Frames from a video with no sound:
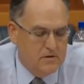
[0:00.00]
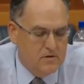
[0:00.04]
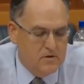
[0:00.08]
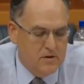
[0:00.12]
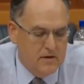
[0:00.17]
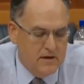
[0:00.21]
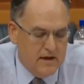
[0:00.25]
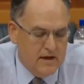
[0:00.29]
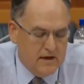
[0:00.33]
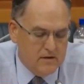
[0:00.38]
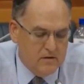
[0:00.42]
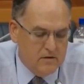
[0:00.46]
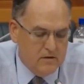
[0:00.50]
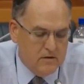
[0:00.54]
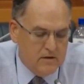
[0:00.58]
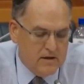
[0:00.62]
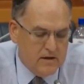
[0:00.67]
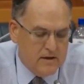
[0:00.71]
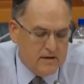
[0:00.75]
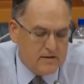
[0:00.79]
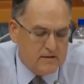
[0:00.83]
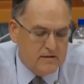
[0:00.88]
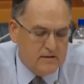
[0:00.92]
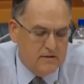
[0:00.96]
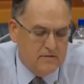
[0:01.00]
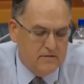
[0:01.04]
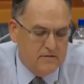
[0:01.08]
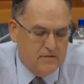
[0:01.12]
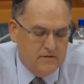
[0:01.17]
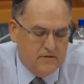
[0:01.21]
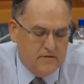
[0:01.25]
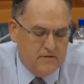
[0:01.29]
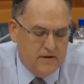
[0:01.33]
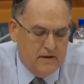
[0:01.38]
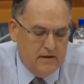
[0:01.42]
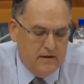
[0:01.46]
July
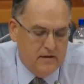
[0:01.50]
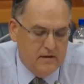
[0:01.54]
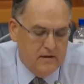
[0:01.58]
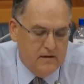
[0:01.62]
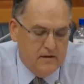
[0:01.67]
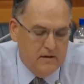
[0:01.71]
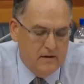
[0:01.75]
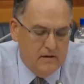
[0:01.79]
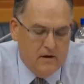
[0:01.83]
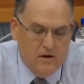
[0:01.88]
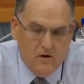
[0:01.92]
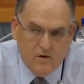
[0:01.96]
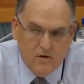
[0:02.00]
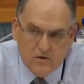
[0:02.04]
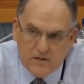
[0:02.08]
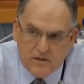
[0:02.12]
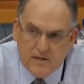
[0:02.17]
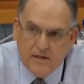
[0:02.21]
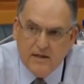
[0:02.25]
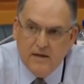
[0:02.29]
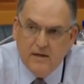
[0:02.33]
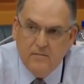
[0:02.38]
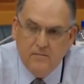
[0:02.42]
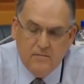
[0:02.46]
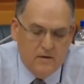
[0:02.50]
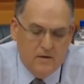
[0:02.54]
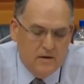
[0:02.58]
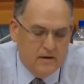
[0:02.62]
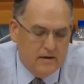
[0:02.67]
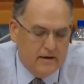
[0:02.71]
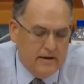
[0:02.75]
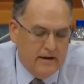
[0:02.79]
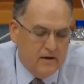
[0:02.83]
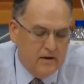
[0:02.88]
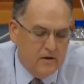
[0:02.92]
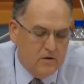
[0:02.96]
2015, OCM,
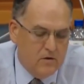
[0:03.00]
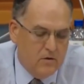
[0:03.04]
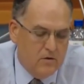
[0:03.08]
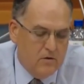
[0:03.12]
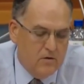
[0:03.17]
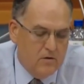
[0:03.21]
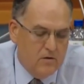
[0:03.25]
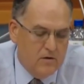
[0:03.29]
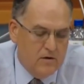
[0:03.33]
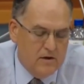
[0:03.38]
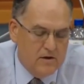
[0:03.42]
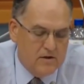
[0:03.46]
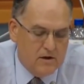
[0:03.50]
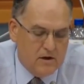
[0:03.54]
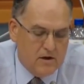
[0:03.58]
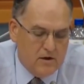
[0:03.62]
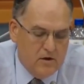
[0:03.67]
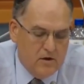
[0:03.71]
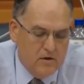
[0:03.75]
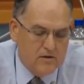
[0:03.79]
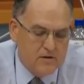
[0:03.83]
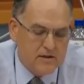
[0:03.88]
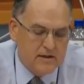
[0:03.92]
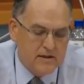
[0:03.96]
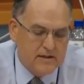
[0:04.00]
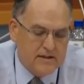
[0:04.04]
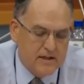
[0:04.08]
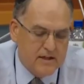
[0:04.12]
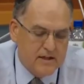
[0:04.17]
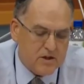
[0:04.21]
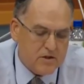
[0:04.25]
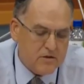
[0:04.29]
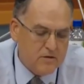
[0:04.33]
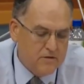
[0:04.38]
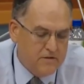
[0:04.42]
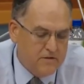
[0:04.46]
Glencore, secures
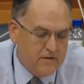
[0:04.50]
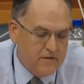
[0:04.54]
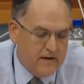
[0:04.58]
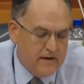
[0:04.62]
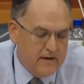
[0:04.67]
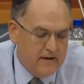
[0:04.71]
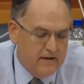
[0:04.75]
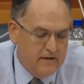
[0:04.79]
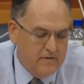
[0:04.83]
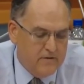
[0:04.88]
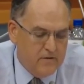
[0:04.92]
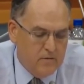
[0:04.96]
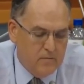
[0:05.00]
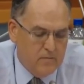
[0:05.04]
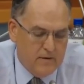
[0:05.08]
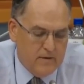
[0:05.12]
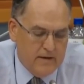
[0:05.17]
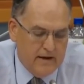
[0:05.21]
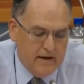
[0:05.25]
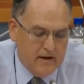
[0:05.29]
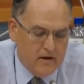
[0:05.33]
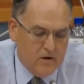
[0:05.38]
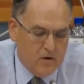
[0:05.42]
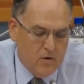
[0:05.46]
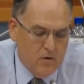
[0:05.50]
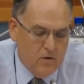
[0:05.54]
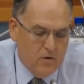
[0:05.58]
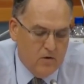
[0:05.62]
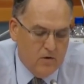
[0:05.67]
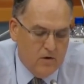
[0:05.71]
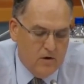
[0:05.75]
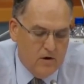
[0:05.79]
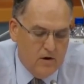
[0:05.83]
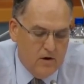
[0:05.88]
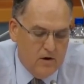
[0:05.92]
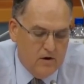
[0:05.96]
additional funding from
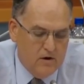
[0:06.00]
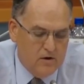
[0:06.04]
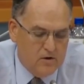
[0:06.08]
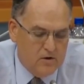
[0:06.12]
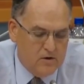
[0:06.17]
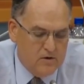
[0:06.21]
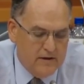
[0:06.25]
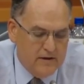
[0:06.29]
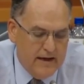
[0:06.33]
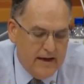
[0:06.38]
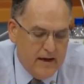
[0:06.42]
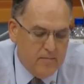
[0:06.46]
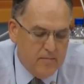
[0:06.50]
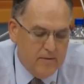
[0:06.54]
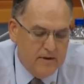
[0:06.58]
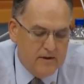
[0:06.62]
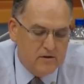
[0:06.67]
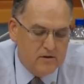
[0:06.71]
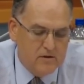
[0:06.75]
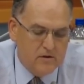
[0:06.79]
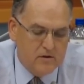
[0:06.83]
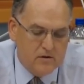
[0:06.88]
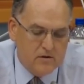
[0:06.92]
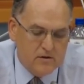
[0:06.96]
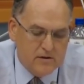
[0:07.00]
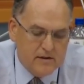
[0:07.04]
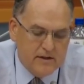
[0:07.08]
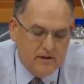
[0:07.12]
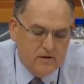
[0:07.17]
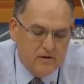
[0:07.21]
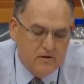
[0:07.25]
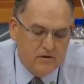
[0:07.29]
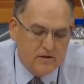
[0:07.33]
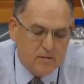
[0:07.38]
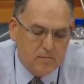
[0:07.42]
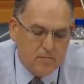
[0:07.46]
Glencore to enable it to
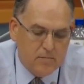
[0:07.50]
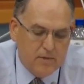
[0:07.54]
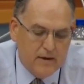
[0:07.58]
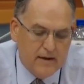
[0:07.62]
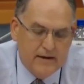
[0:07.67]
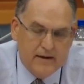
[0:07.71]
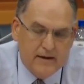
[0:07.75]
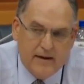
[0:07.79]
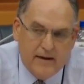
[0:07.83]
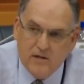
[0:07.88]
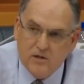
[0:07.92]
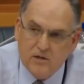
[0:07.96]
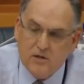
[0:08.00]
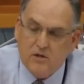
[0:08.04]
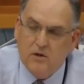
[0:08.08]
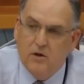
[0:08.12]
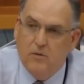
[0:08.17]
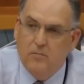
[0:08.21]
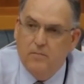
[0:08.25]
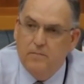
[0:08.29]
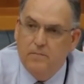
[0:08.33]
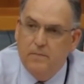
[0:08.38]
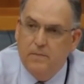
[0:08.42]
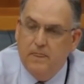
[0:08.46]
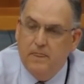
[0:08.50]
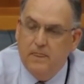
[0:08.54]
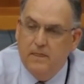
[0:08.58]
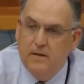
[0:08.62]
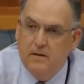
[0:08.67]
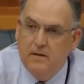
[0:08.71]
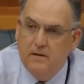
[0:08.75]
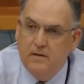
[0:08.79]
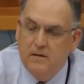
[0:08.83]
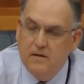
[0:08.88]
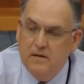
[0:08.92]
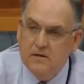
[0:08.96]
continue supplying Eskom.
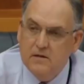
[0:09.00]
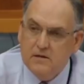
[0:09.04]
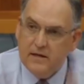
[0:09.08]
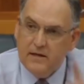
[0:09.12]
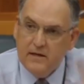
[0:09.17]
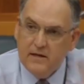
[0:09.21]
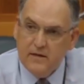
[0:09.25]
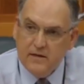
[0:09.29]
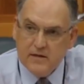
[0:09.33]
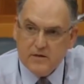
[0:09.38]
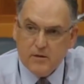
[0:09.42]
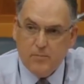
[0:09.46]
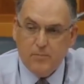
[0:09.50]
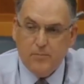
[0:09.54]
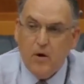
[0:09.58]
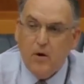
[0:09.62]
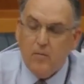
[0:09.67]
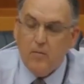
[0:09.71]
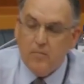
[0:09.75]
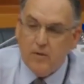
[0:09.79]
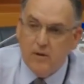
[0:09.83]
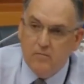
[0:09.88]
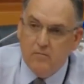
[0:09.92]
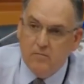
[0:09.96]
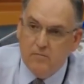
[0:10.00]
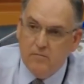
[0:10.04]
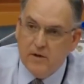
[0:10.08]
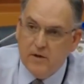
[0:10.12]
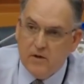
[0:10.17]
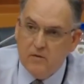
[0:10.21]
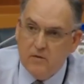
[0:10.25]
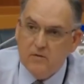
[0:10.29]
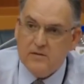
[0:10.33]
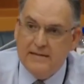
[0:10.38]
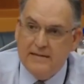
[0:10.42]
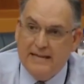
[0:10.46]
Suddenly there's a problem
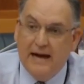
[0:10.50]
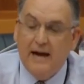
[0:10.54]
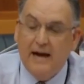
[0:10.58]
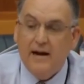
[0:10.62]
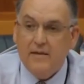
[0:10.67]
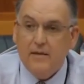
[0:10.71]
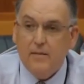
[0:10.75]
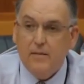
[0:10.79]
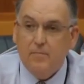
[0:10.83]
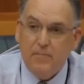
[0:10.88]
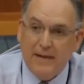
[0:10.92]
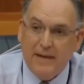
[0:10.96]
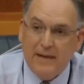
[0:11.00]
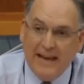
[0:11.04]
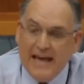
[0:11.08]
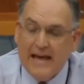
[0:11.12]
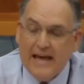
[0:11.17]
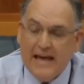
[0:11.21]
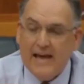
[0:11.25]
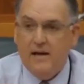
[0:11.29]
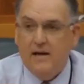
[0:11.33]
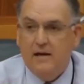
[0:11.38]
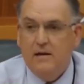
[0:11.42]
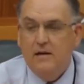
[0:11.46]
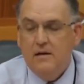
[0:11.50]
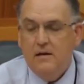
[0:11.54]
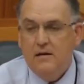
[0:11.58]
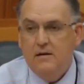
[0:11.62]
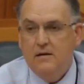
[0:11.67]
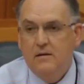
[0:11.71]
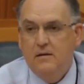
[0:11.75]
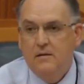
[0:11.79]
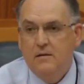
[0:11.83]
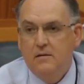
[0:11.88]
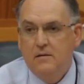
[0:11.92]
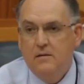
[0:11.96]
because now the plan
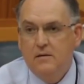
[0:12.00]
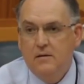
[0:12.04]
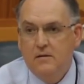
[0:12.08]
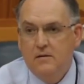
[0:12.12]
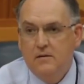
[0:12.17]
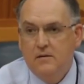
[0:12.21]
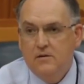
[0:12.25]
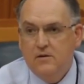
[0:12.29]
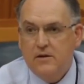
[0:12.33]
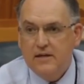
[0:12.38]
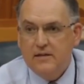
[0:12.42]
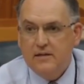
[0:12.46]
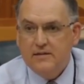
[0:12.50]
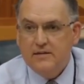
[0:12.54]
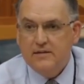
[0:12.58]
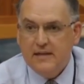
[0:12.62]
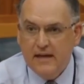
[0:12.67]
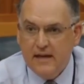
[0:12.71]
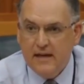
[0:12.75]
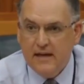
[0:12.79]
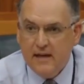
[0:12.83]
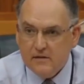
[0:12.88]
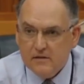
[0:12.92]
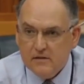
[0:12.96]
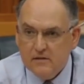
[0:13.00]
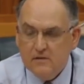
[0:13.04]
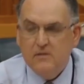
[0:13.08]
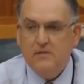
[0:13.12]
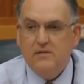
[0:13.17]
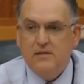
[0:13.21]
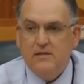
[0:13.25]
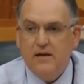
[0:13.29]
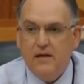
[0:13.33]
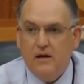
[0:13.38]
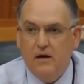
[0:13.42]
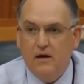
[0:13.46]
to get Tegeta
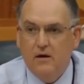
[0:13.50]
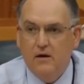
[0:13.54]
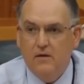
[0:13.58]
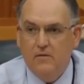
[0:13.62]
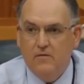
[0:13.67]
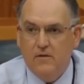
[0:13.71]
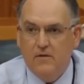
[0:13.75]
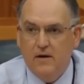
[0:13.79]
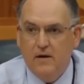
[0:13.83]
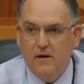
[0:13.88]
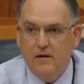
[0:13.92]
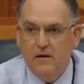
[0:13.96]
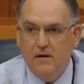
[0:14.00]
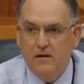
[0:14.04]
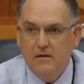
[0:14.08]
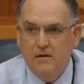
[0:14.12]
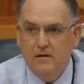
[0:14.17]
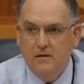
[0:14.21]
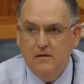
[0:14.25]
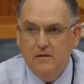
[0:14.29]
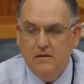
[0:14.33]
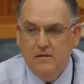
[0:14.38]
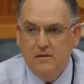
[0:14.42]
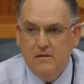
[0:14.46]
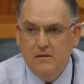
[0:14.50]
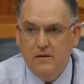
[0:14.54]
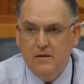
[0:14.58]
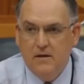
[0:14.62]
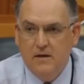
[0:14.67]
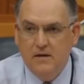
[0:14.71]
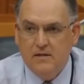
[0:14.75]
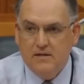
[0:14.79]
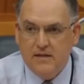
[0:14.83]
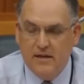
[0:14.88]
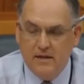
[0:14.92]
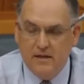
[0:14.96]
to take over
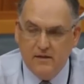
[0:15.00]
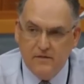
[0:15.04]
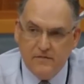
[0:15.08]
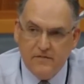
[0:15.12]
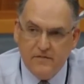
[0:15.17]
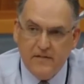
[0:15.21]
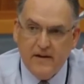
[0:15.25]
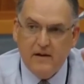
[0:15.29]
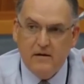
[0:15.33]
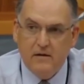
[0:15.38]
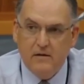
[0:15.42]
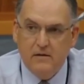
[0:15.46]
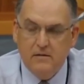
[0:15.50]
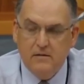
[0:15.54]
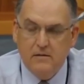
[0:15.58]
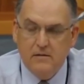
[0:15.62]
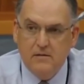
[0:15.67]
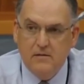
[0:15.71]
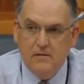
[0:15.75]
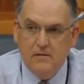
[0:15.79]
is going to fail